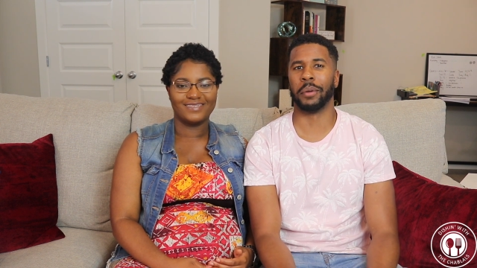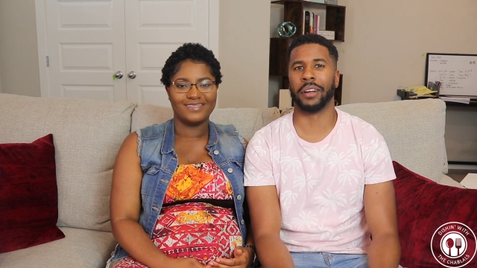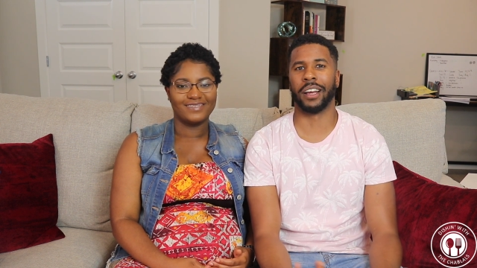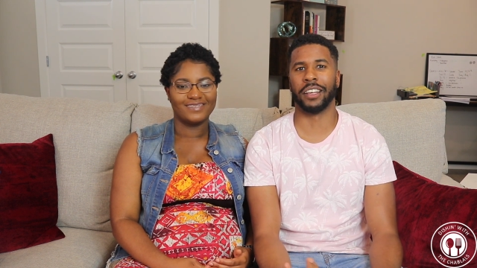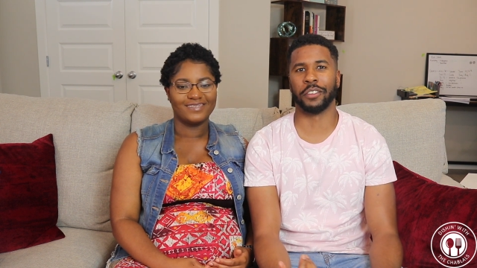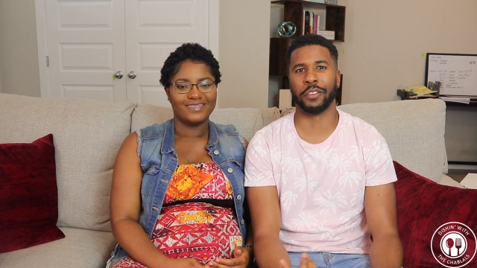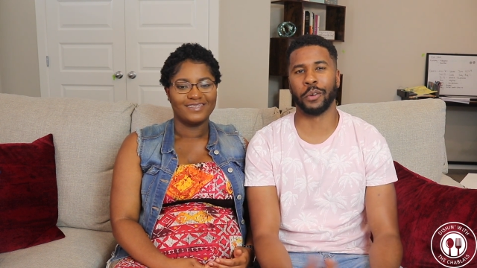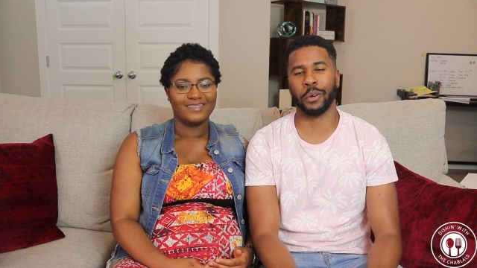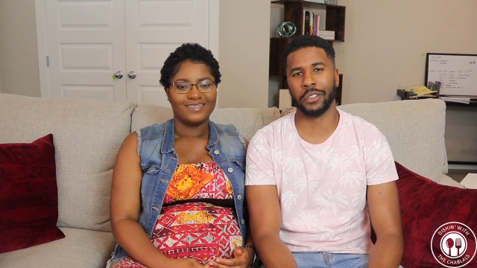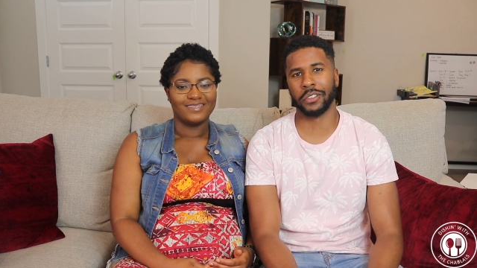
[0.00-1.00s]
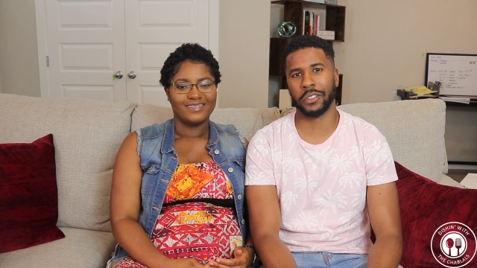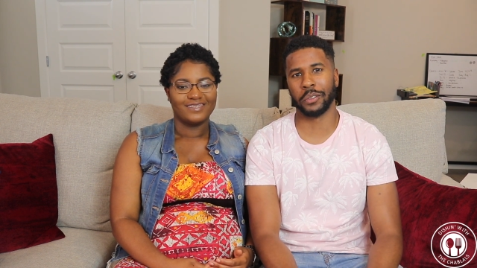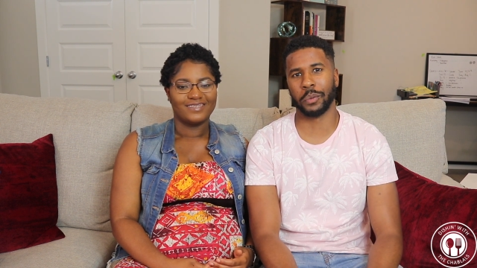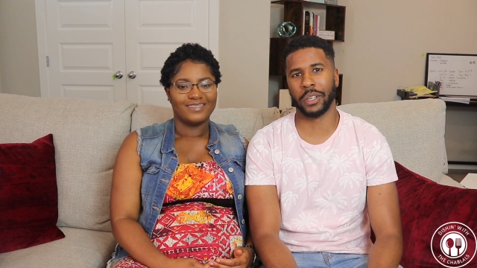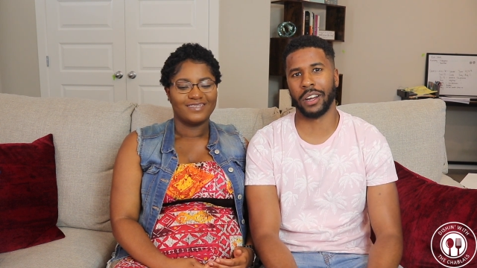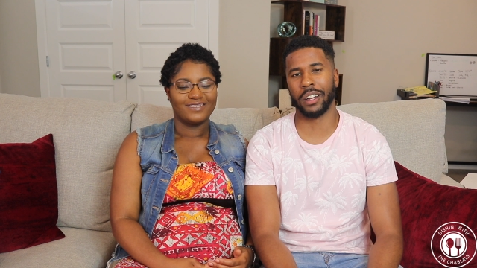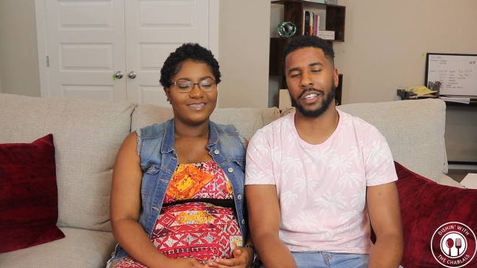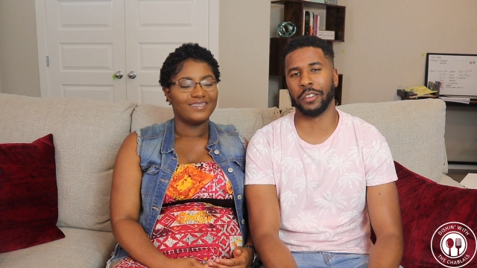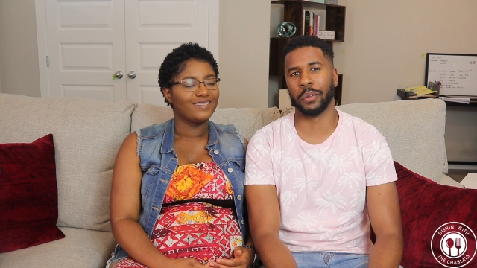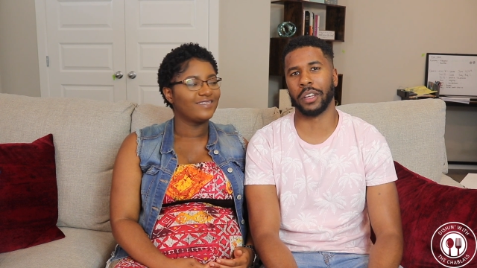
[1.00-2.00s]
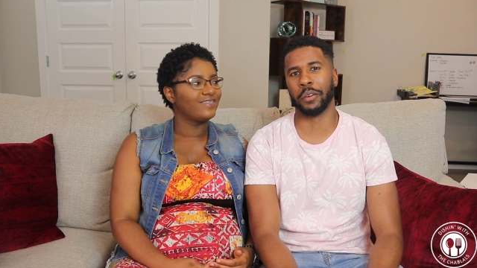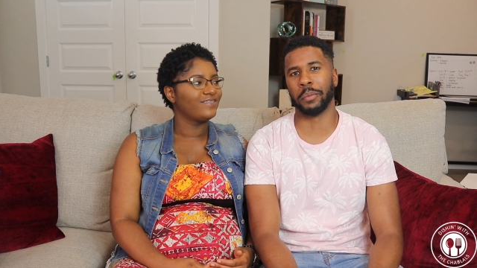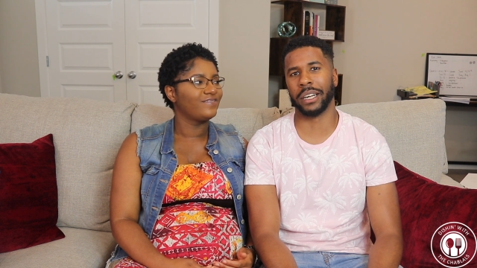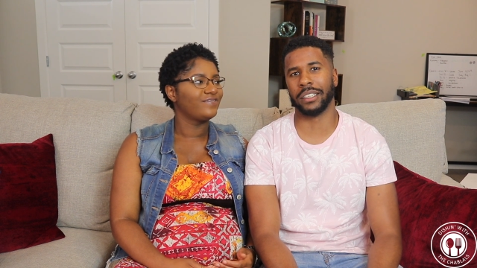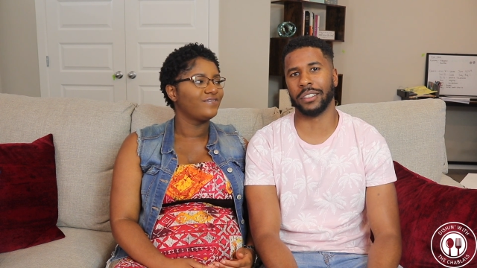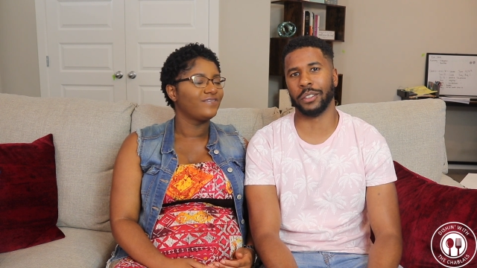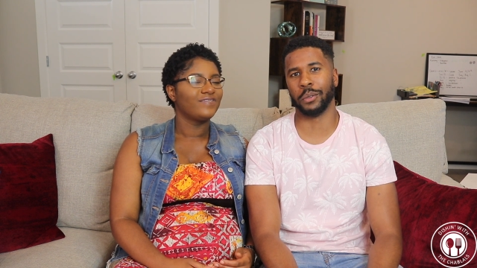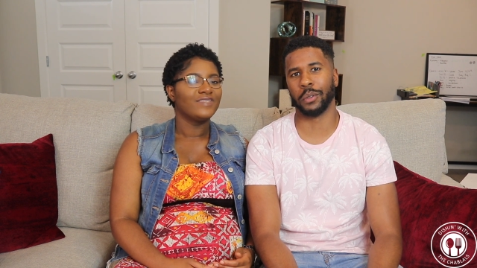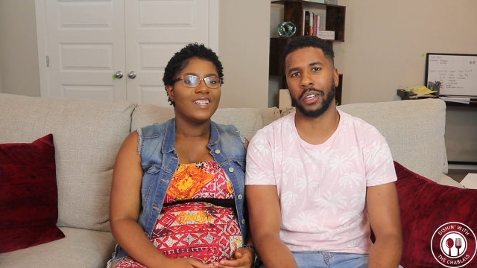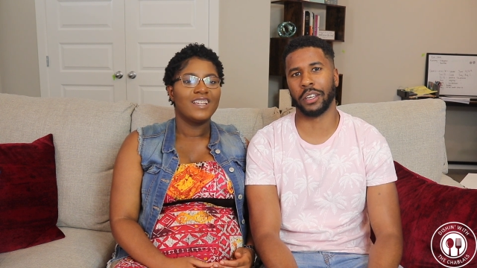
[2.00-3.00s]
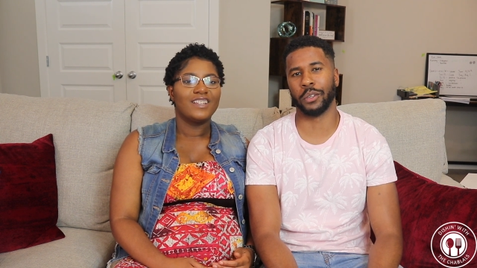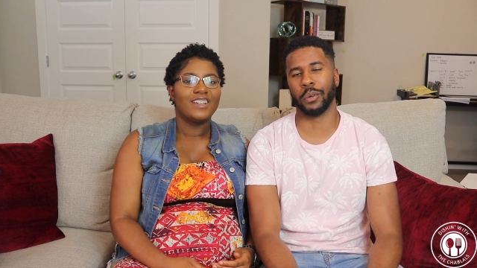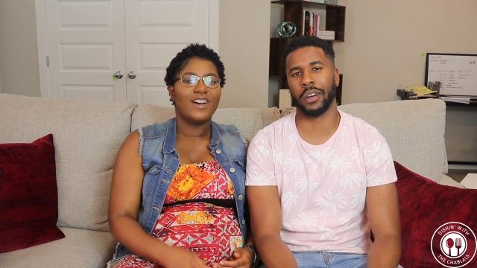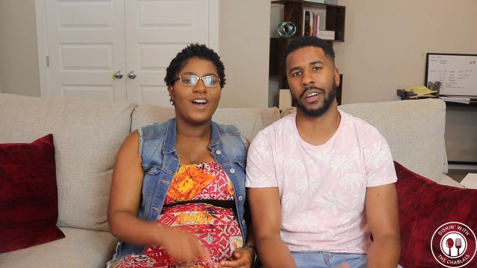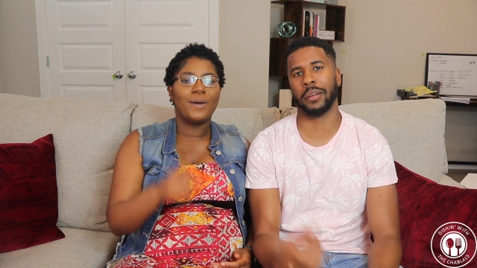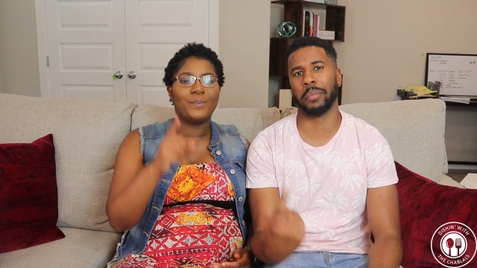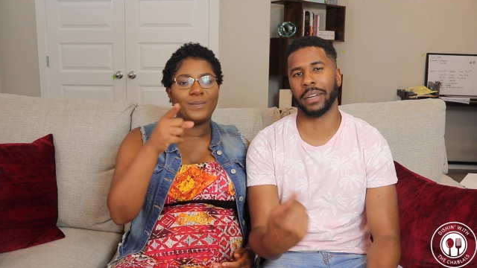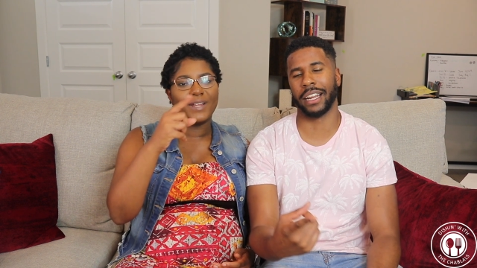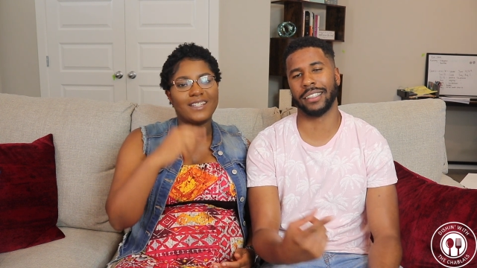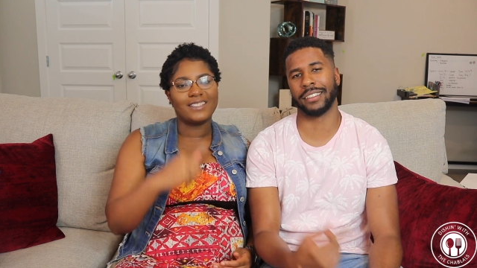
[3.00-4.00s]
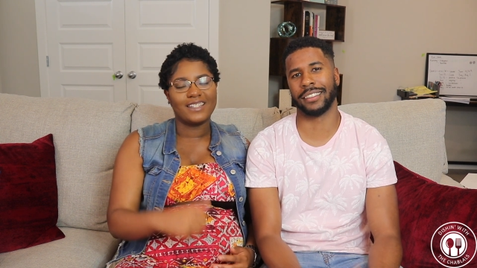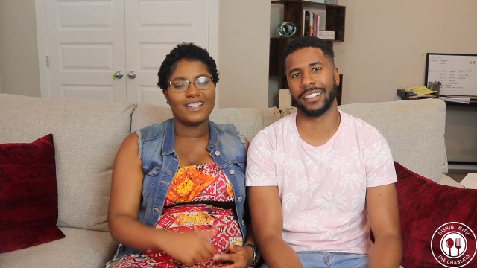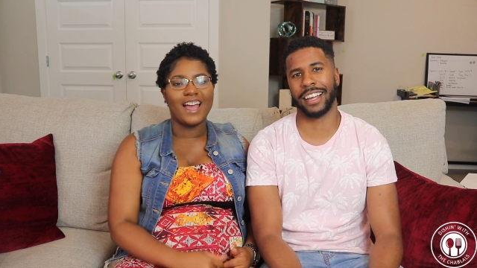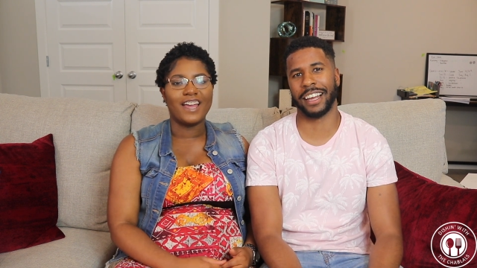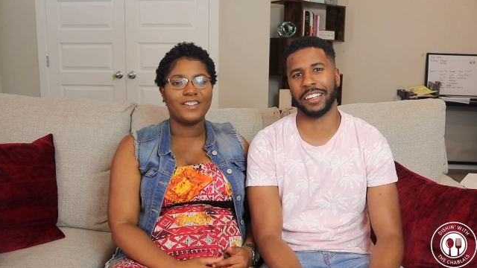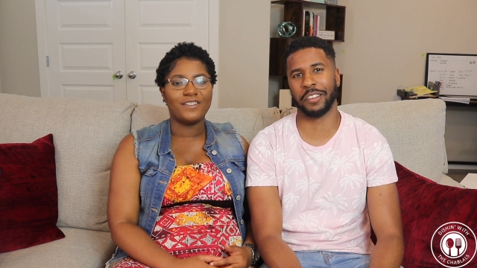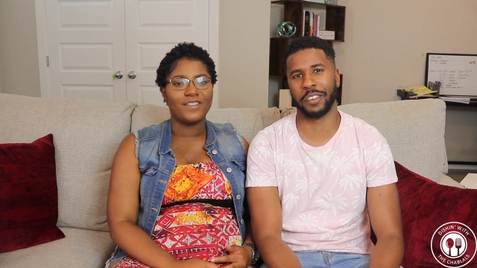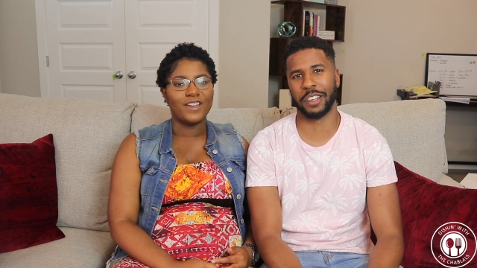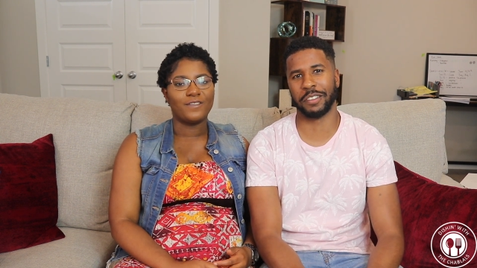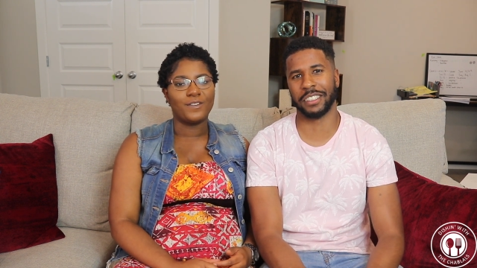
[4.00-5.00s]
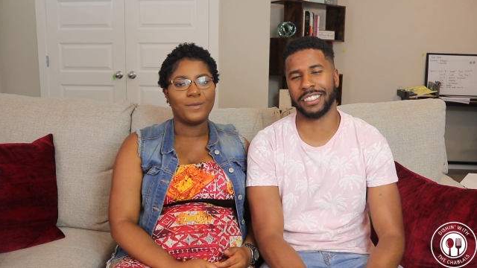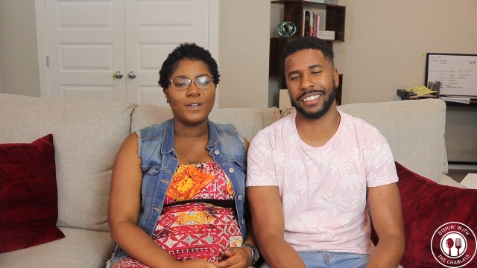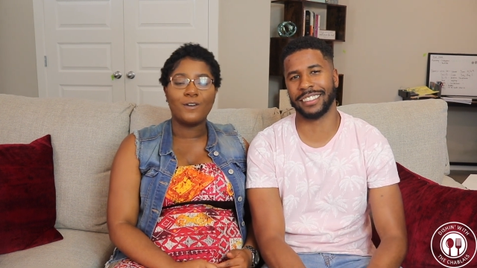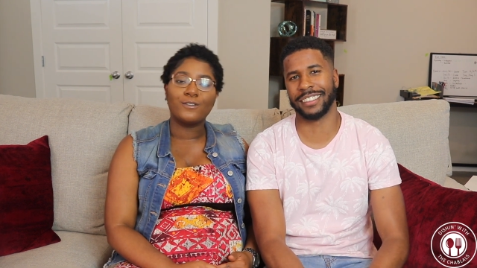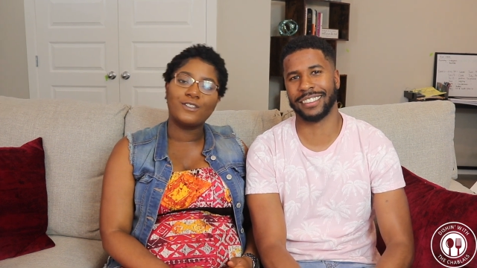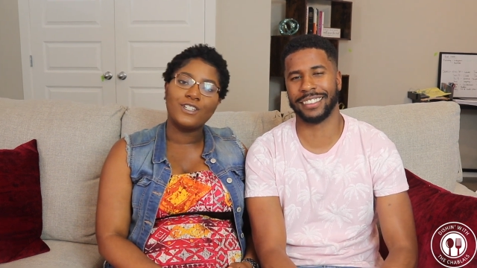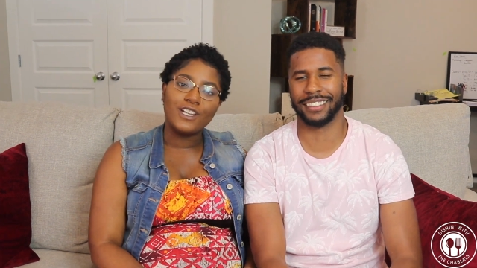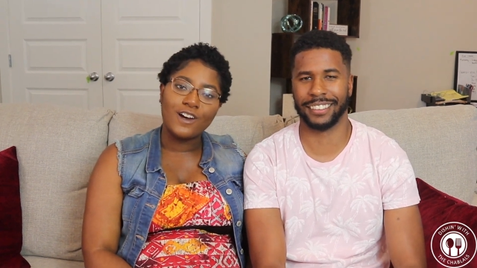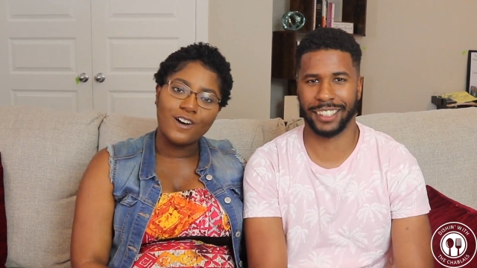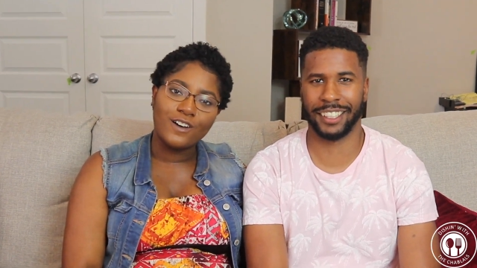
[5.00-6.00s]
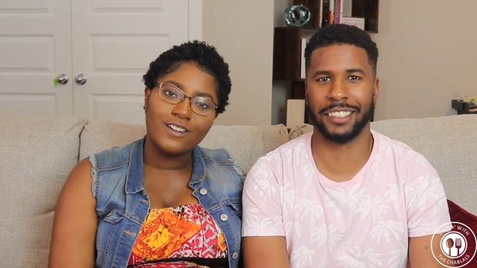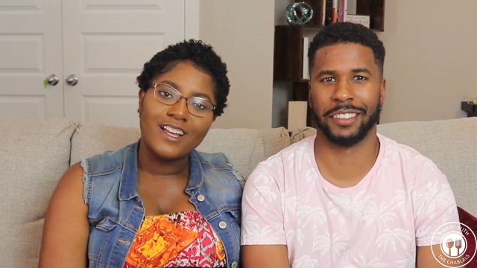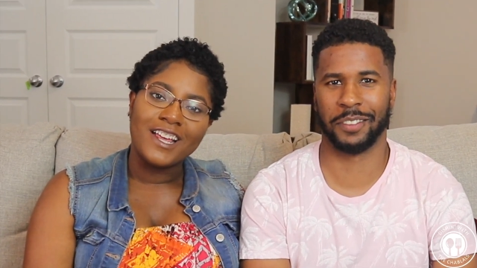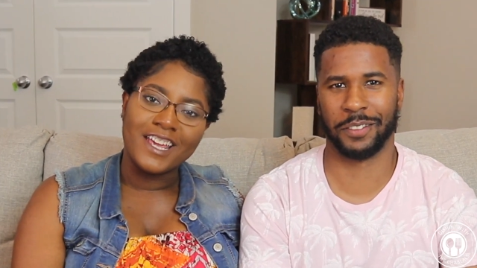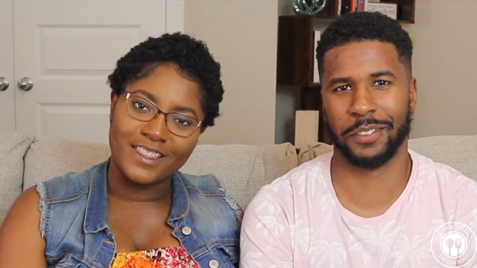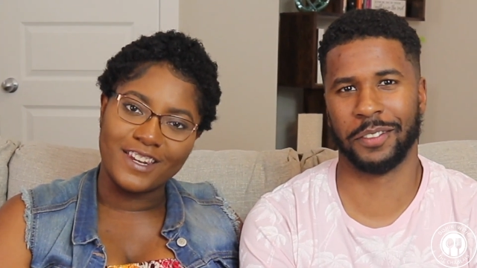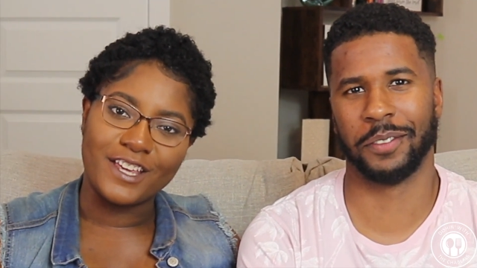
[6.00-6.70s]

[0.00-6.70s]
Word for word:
Speaker 1: but guys, of course, we can't leave without reminding you that you are blessed, blessed and, highly, highly favored.
Speaker 2: favored. We're gonna see y'all in the